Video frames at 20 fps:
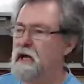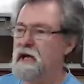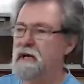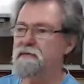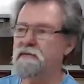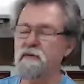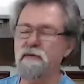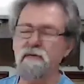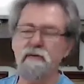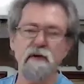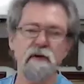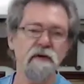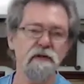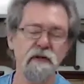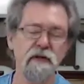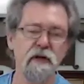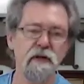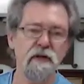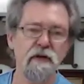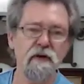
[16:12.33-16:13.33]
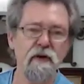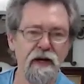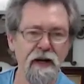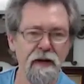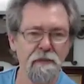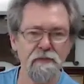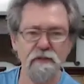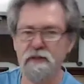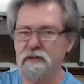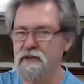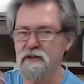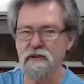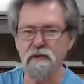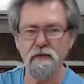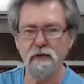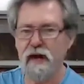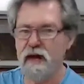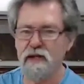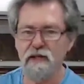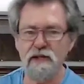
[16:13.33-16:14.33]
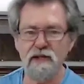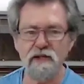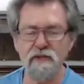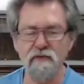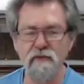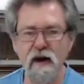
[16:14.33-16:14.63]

if you feel as though you're not up to scratch as